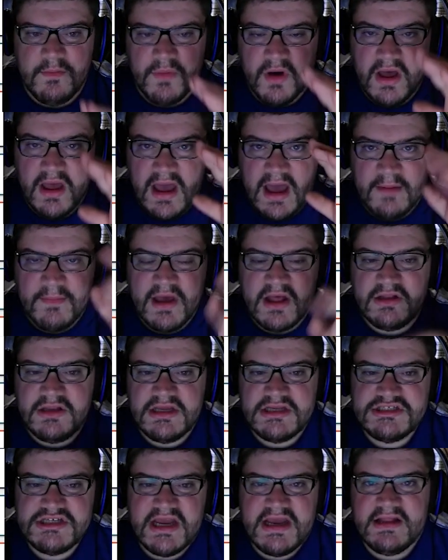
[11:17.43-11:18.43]
But I'm
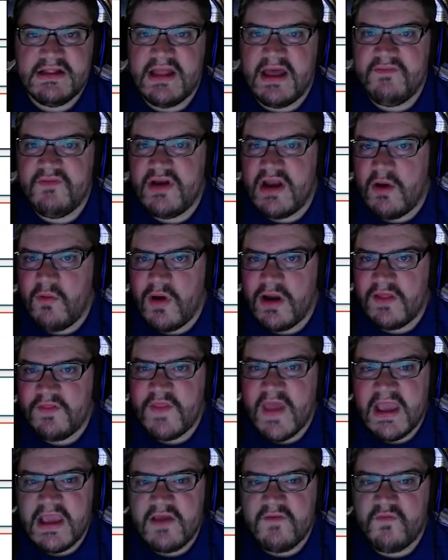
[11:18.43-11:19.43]
LDJ11. I want to
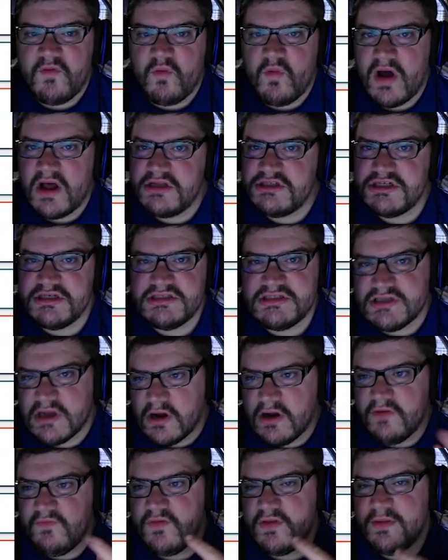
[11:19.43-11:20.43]
thank you for watching.
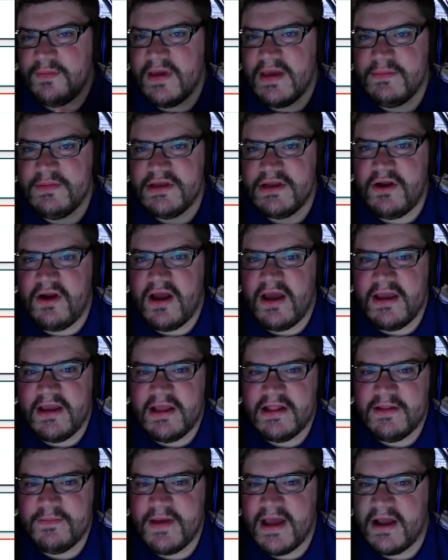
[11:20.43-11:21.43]
Sorry for the baby crying
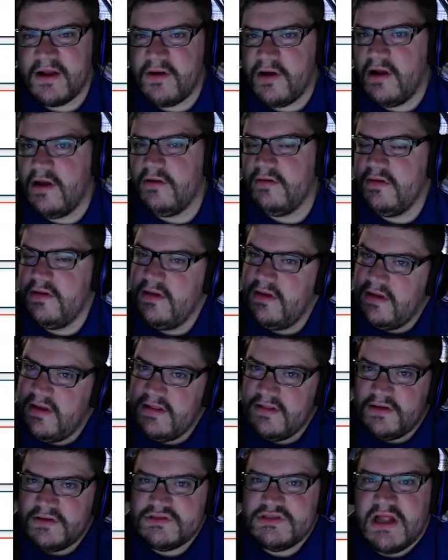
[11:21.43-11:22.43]
in the background.
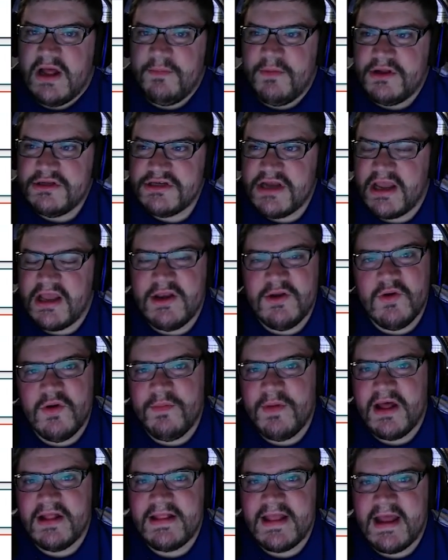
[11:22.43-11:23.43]
There's not much I can do
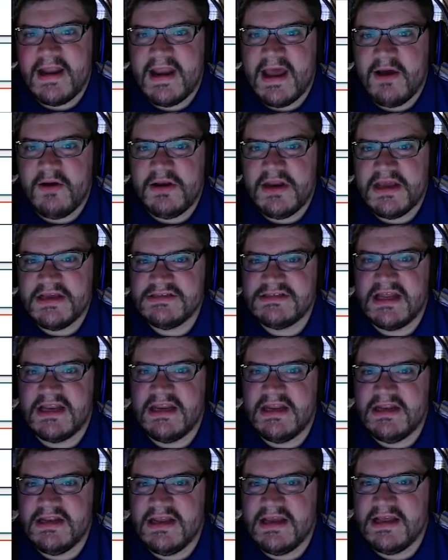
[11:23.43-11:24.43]
about that nowadays. I
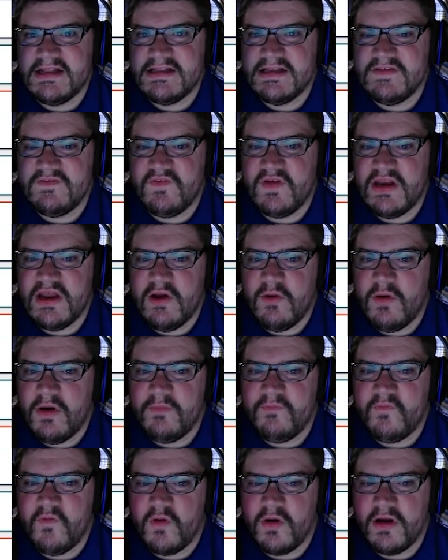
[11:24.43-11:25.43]
need to get this video
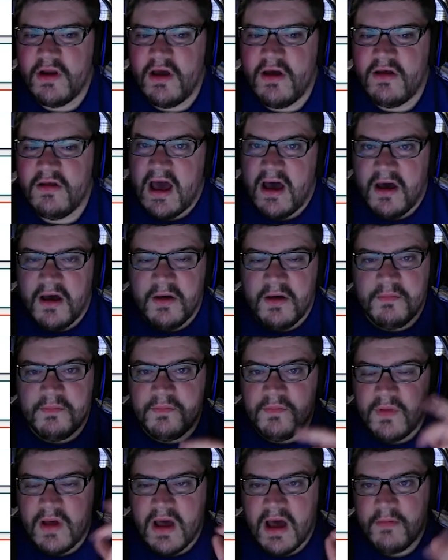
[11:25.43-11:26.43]
up for y'all.
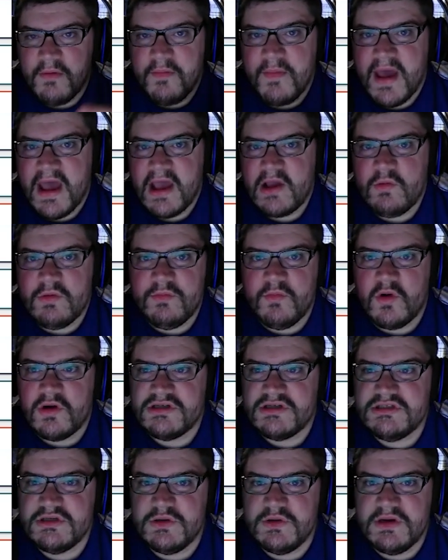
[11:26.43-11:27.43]
I'll be back with
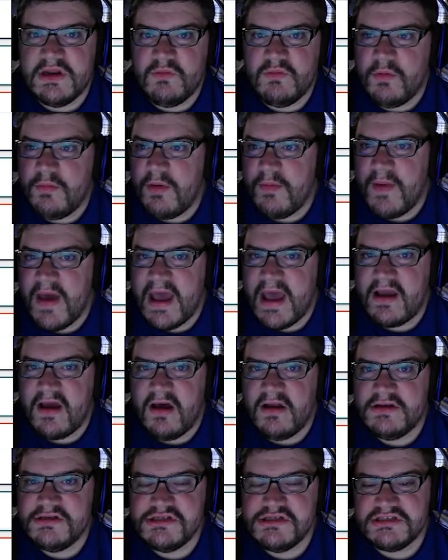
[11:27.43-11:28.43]
more soon, and we'll be back
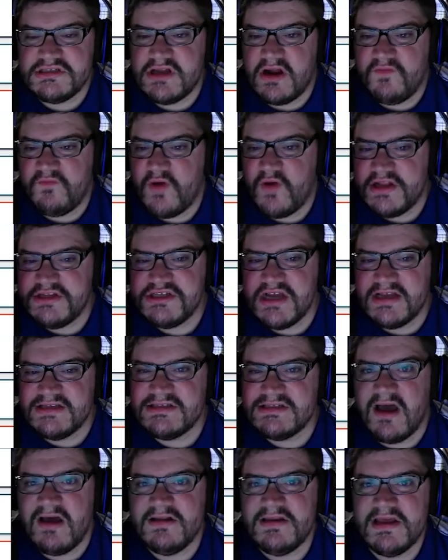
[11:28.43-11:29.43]
on just our franchise
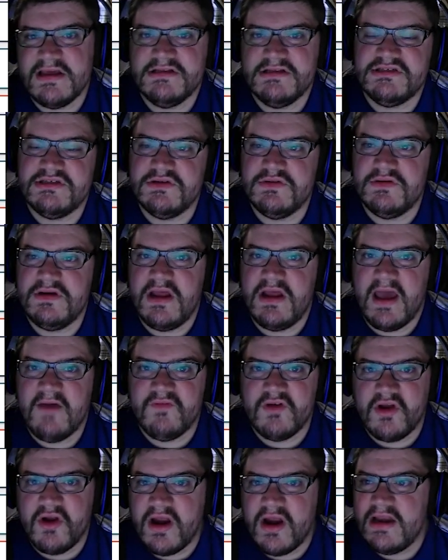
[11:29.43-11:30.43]
content soon.
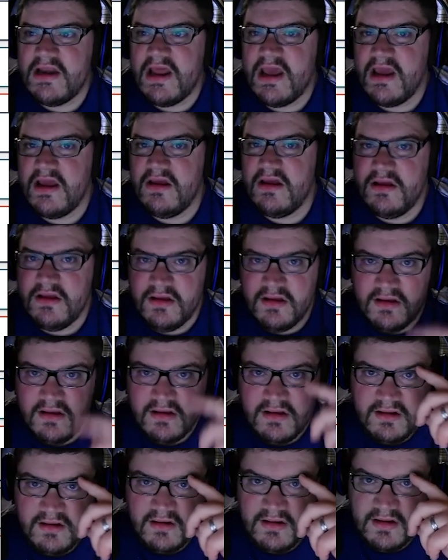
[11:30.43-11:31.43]
Have a great day,
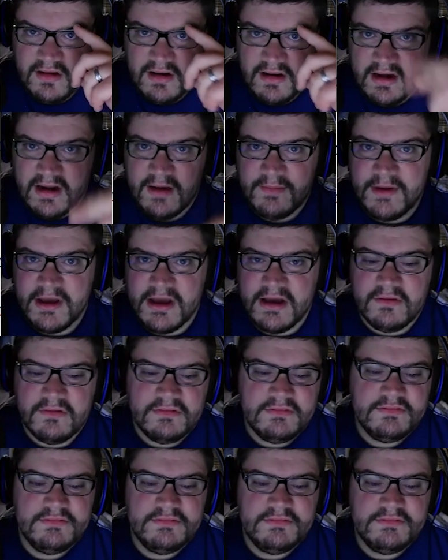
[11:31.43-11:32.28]
and I'm out.